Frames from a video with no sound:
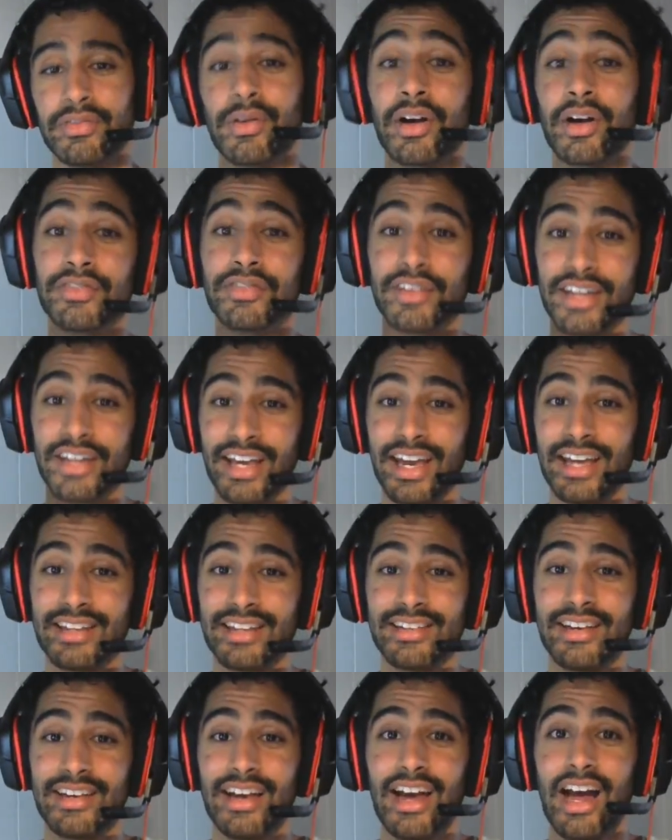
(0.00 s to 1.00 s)
I
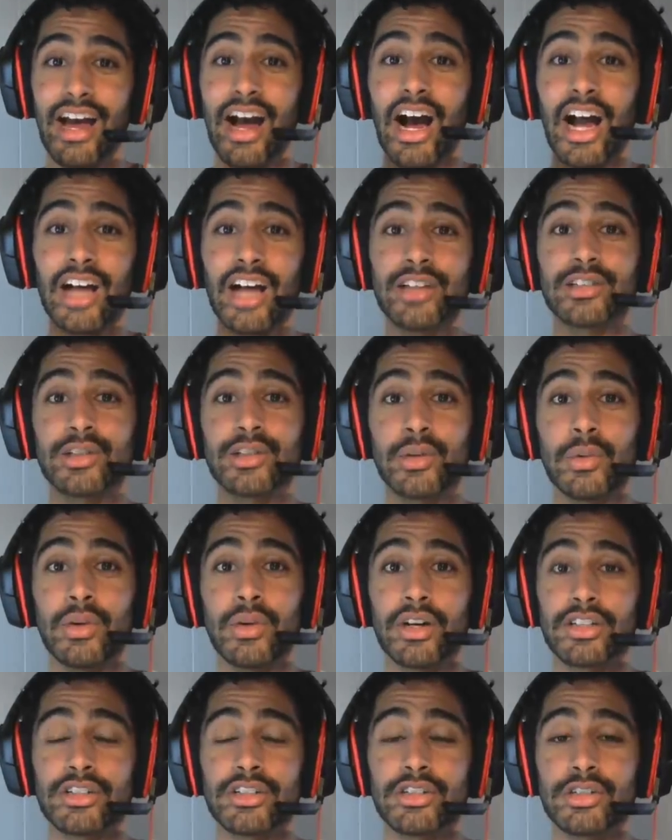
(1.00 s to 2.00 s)
forget, I also
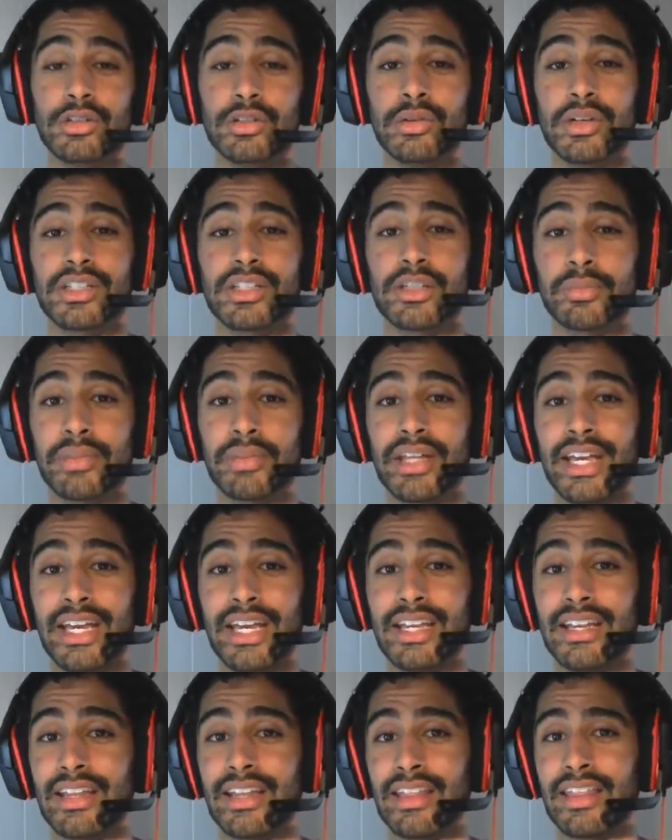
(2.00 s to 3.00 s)
want to
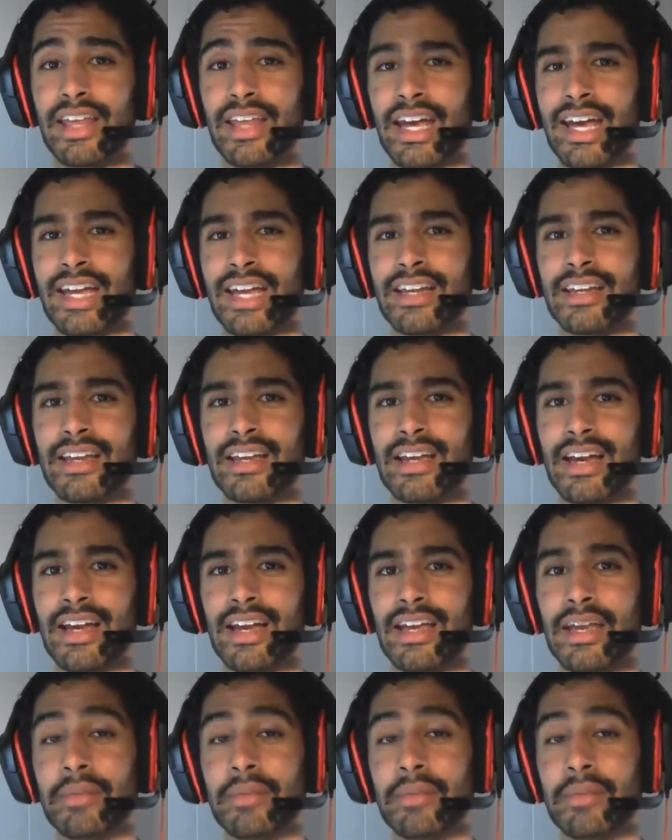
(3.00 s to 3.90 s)
explain that, in